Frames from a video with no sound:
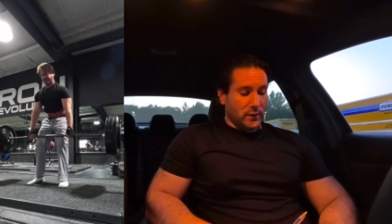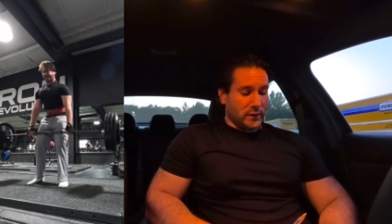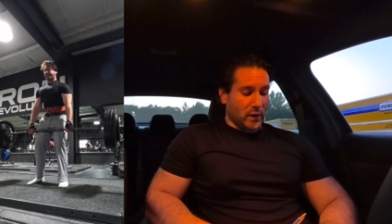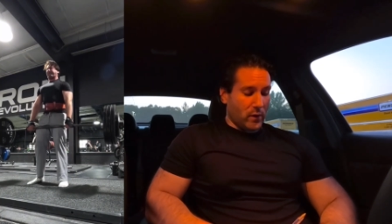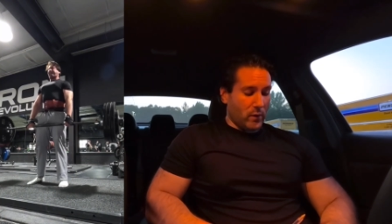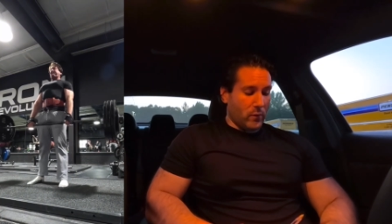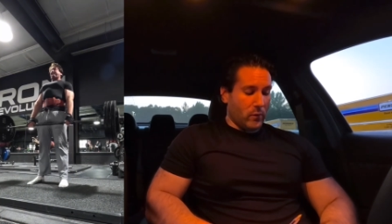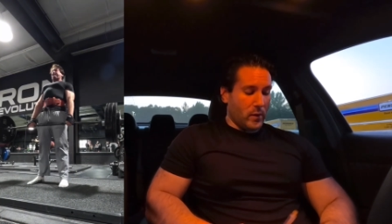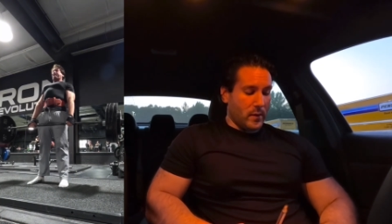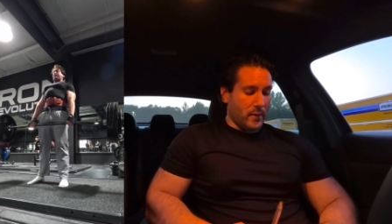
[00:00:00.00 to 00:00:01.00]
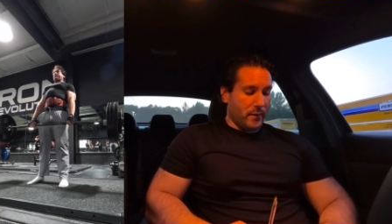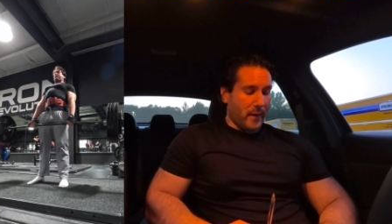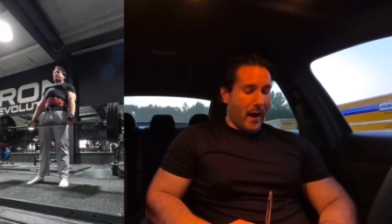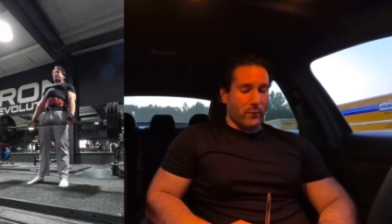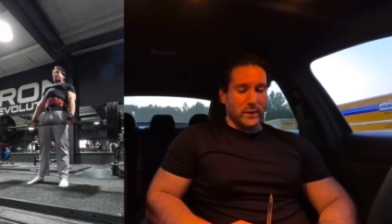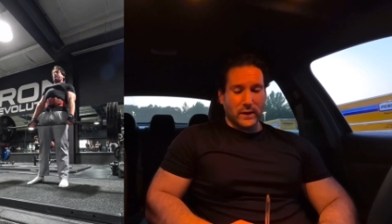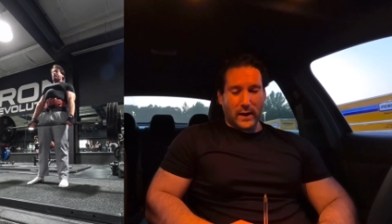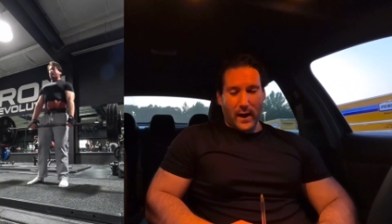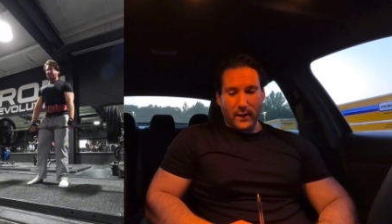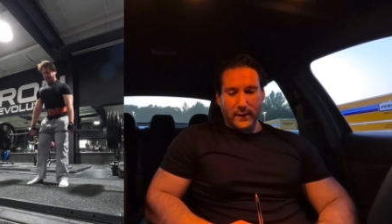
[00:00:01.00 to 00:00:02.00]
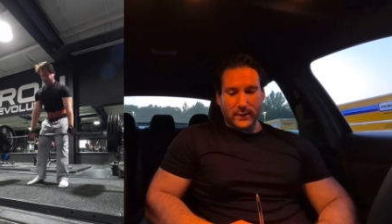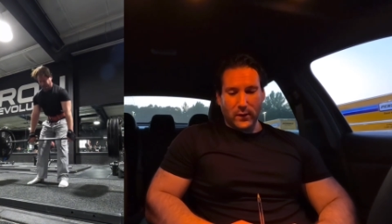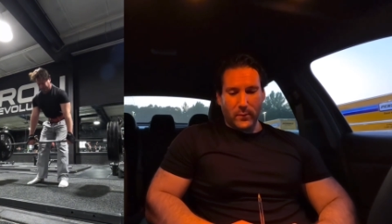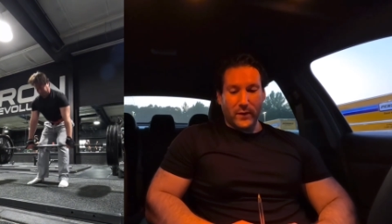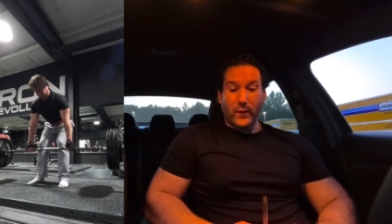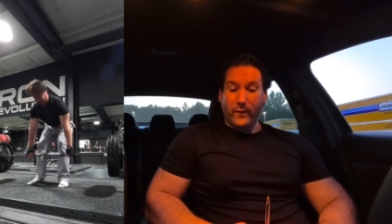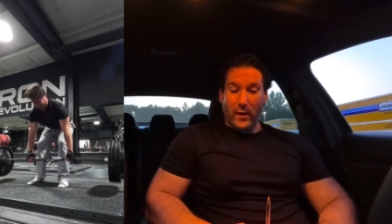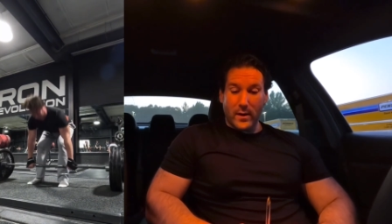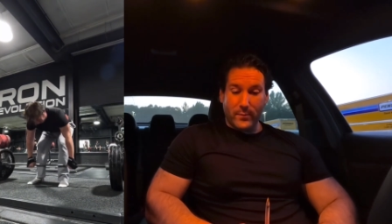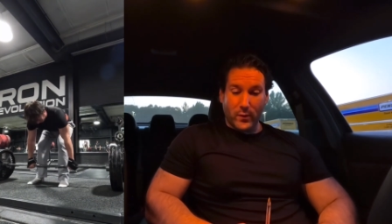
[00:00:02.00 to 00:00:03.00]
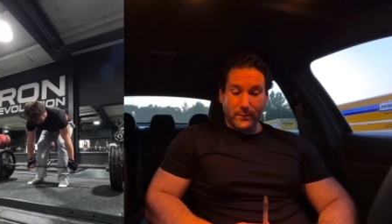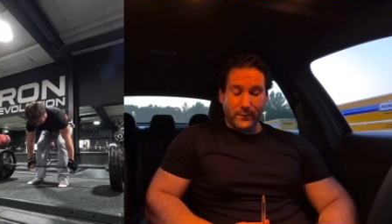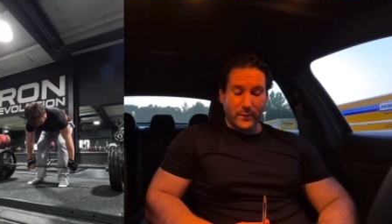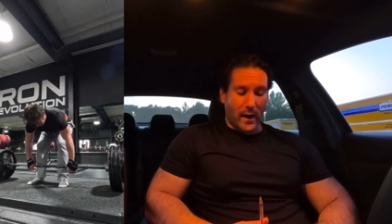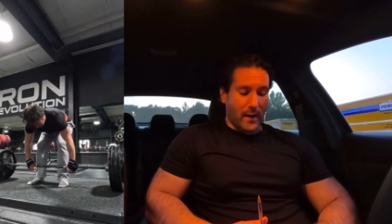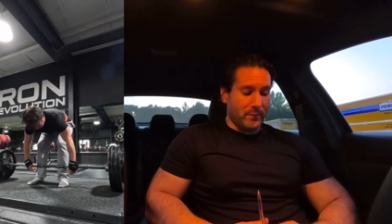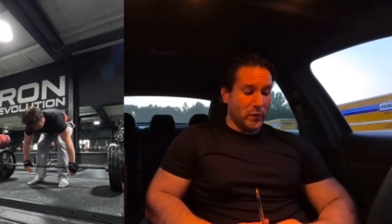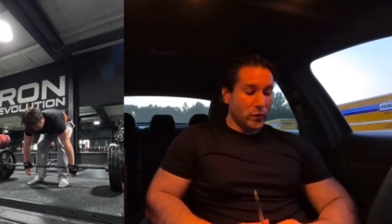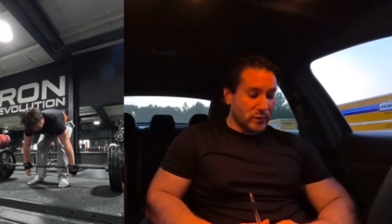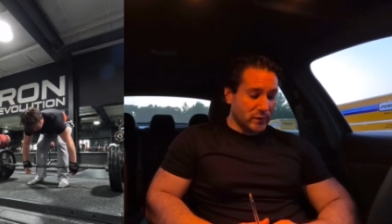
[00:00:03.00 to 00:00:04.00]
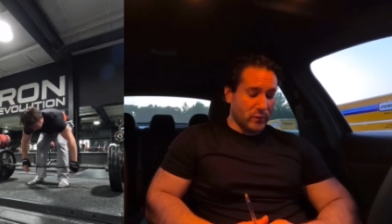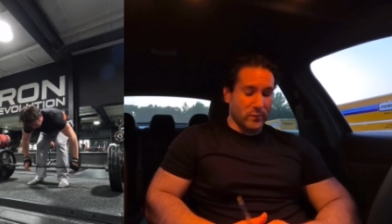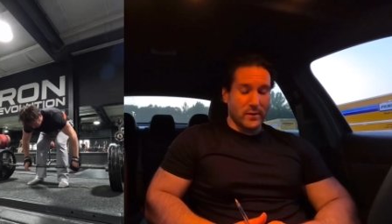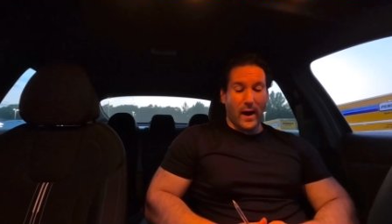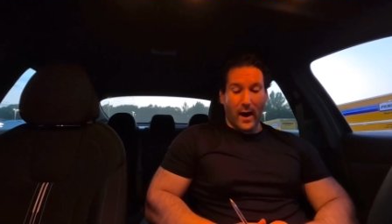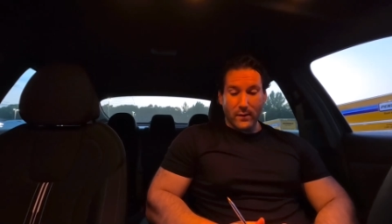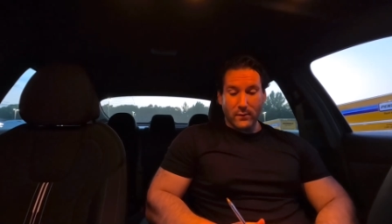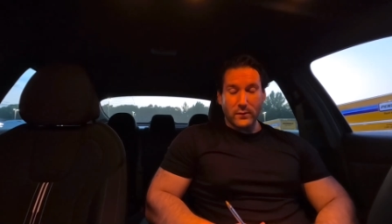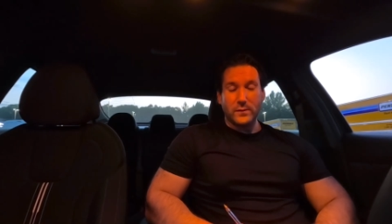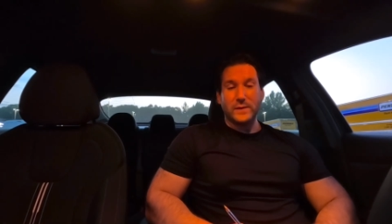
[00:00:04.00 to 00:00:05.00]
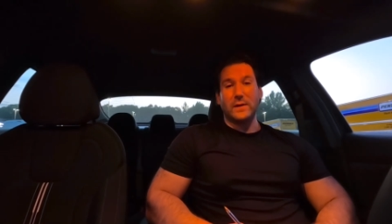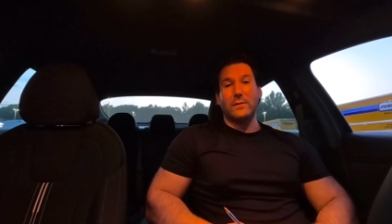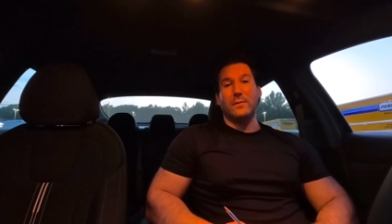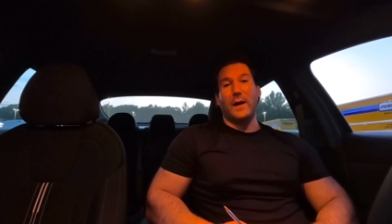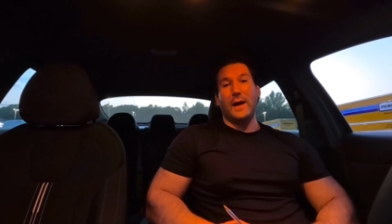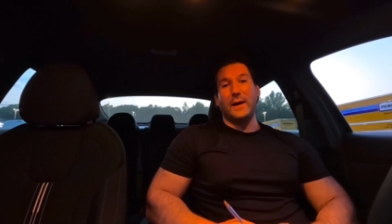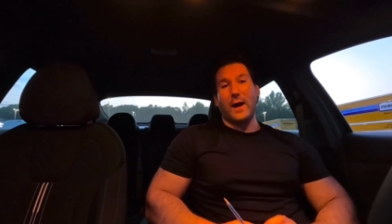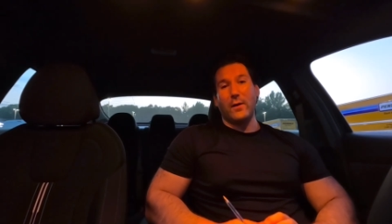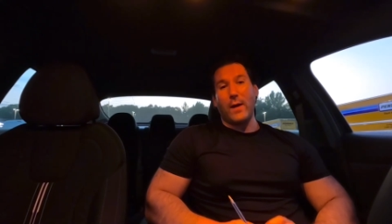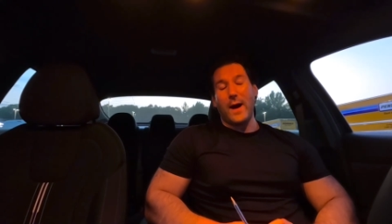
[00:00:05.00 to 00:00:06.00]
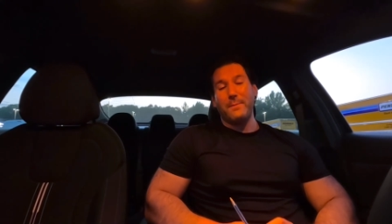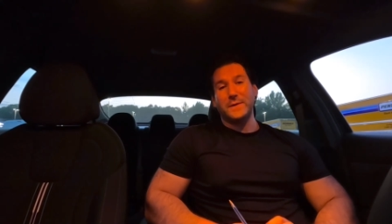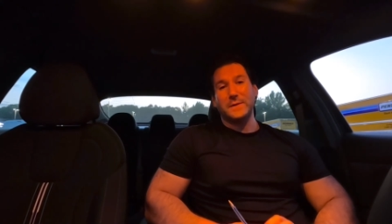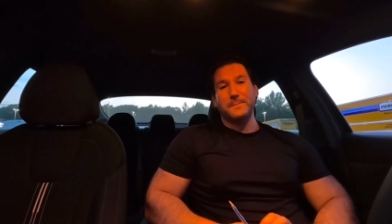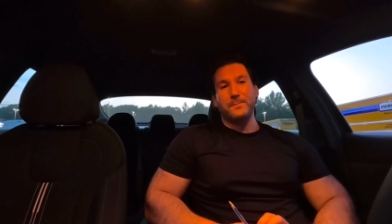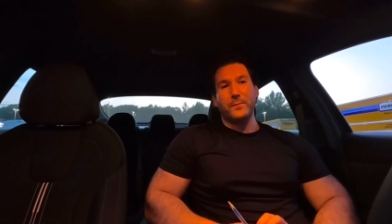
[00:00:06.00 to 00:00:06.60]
So that was kind of like a little bit of a variable. I'm used to not using any kind of wraps.